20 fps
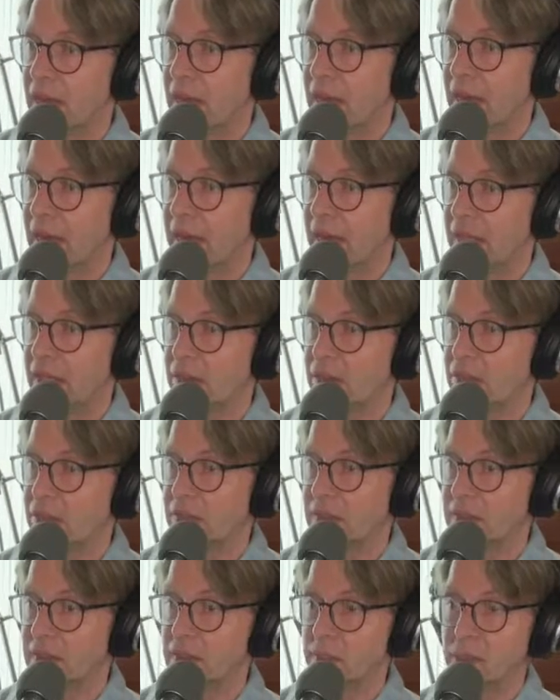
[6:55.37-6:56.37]
And
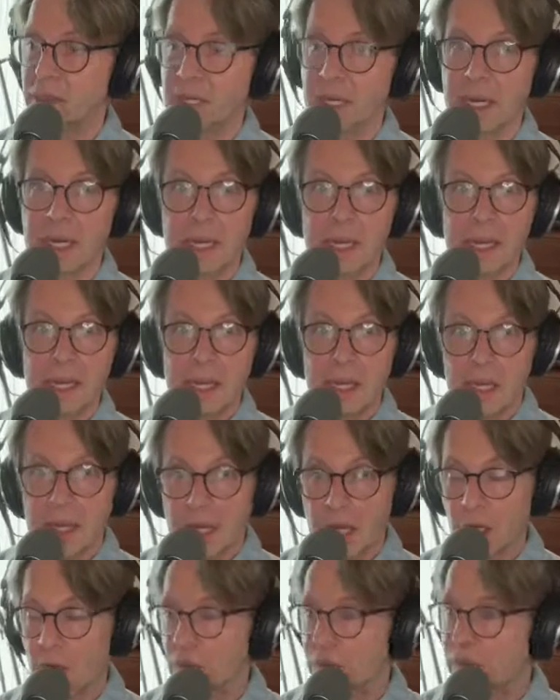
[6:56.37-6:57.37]
Fatima,
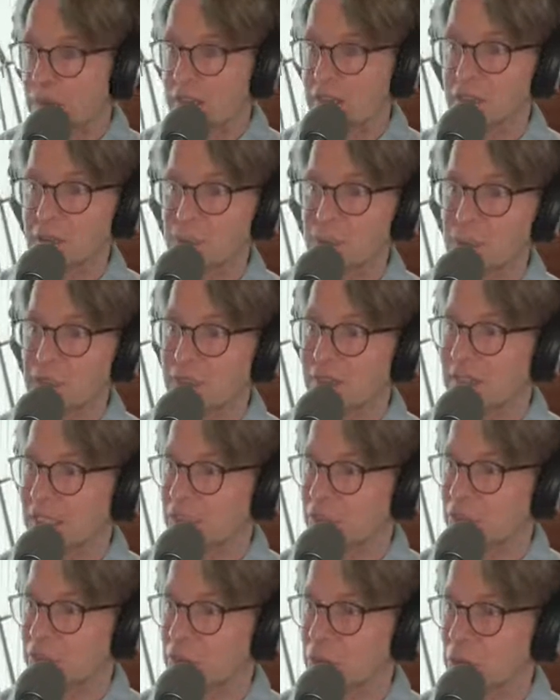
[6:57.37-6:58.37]
hello, Fatima.
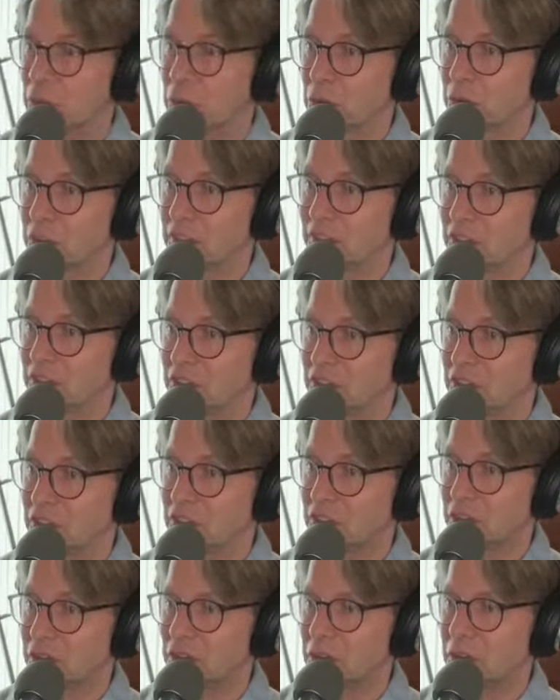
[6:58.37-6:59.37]
Thanks for your greetings
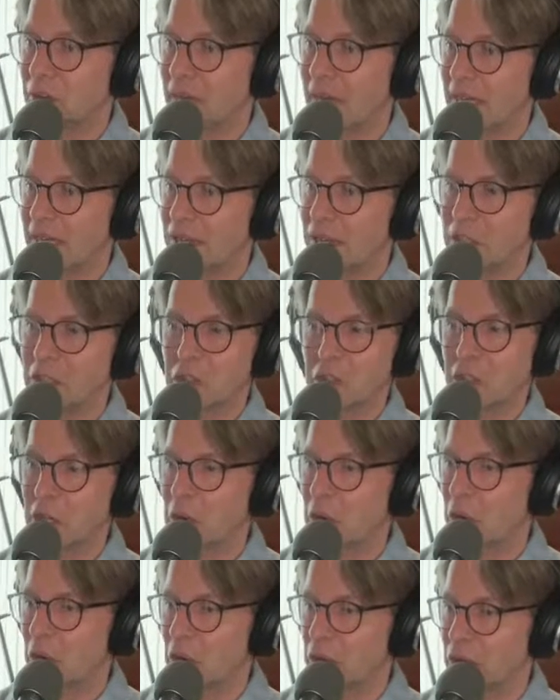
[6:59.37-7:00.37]
too. And I could
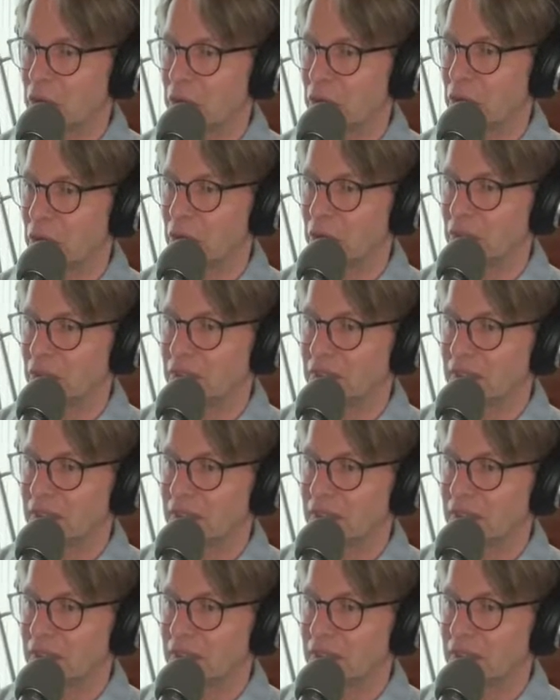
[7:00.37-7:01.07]
go on.